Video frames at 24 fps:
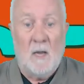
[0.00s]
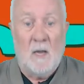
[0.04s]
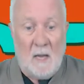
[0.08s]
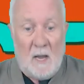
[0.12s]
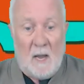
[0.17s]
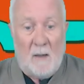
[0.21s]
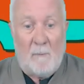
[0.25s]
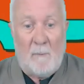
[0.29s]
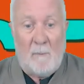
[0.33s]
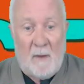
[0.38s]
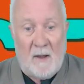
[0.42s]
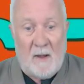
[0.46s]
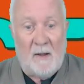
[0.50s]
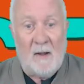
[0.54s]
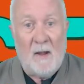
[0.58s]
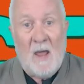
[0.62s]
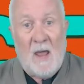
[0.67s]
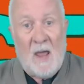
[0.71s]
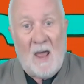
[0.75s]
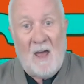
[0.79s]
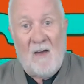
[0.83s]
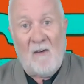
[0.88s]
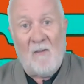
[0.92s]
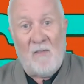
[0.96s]
about
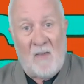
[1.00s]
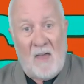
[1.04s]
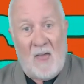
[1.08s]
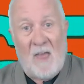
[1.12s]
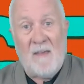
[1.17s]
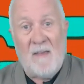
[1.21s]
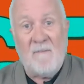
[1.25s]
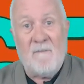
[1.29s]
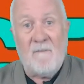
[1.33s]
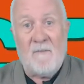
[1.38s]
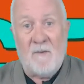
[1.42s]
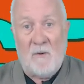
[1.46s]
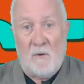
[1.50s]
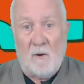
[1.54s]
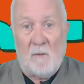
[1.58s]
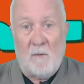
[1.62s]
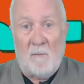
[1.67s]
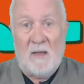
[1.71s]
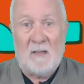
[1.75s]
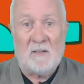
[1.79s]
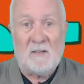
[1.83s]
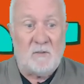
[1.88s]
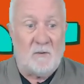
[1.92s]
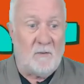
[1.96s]
how they feel
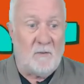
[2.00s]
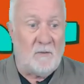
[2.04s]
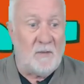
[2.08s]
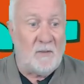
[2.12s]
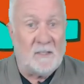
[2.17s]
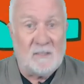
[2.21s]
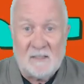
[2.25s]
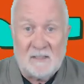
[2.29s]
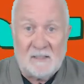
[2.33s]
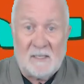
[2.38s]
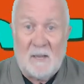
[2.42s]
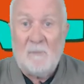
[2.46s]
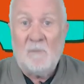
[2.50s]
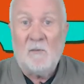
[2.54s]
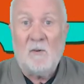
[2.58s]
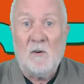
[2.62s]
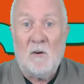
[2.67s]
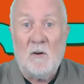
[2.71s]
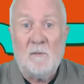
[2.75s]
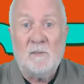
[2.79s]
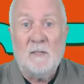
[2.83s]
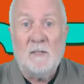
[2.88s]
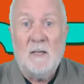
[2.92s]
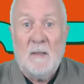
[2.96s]
about certain things, and
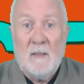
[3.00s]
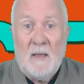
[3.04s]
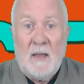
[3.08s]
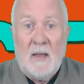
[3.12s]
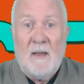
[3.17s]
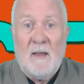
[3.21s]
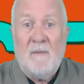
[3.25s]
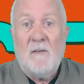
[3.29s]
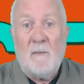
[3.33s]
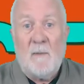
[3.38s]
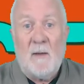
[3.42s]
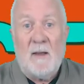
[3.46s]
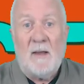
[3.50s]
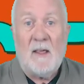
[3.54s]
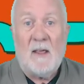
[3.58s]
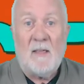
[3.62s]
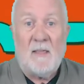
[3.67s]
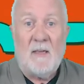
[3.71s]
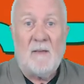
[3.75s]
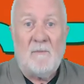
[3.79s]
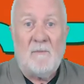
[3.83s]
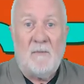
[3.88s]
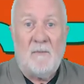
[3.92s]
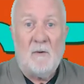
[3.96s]
sometimes even about how
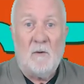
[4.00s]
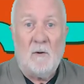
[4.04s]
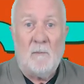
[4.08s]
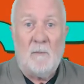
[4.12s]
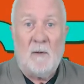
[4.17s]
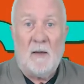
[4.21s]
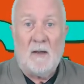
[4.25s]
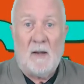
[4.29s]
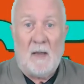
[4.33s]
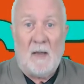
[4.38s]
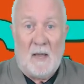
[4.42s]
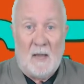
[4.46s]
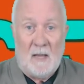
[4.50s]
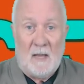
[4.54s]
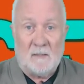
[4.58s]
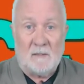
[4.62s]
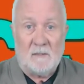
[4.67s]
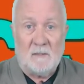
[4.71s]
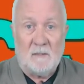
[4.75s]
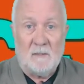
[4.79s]
they feel about us.